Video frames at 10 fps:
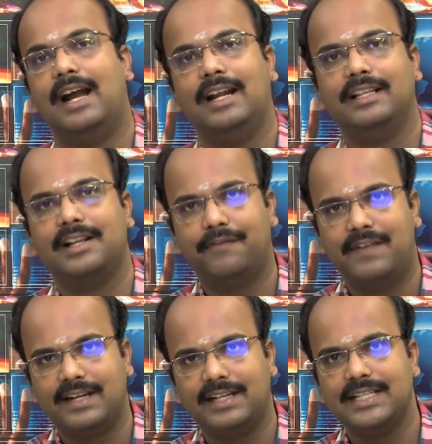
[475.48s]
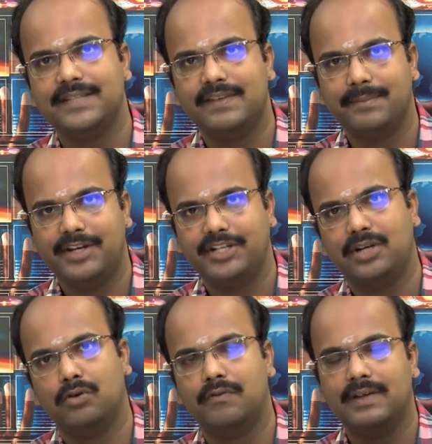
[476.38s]
and reflectance we
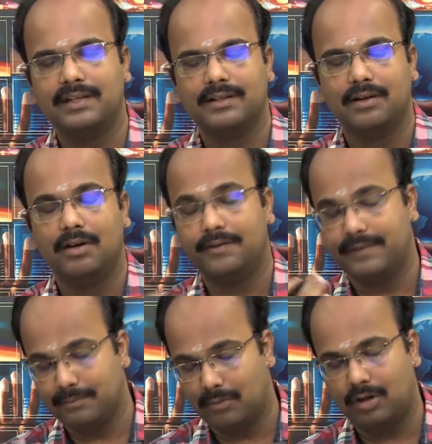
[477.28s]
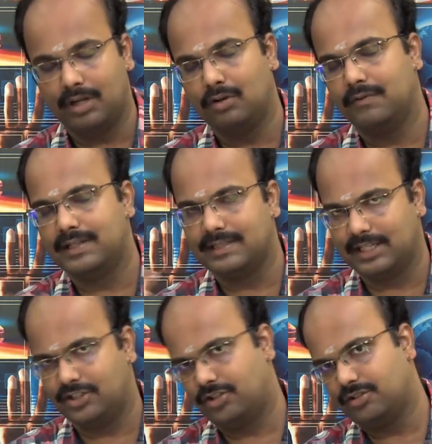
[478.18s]
measure over or we model over
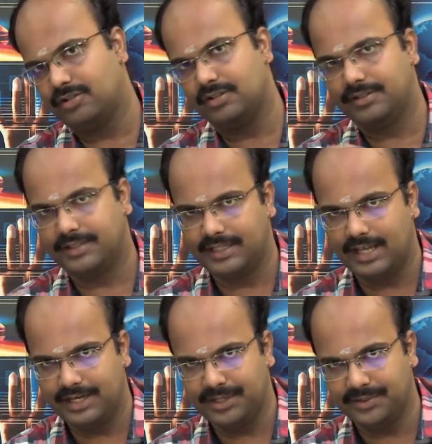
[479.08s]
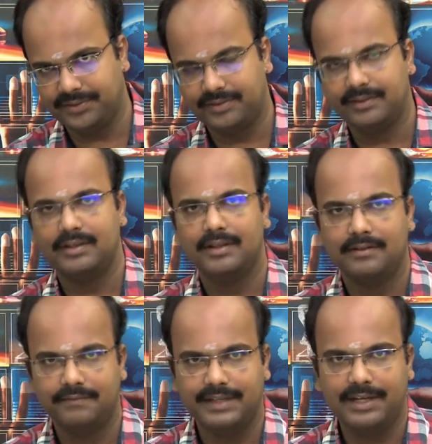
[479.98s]
such scenarios
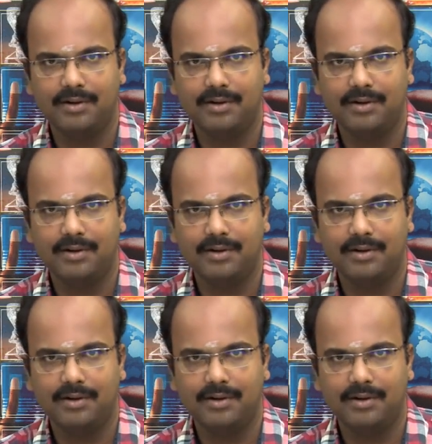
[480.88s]
we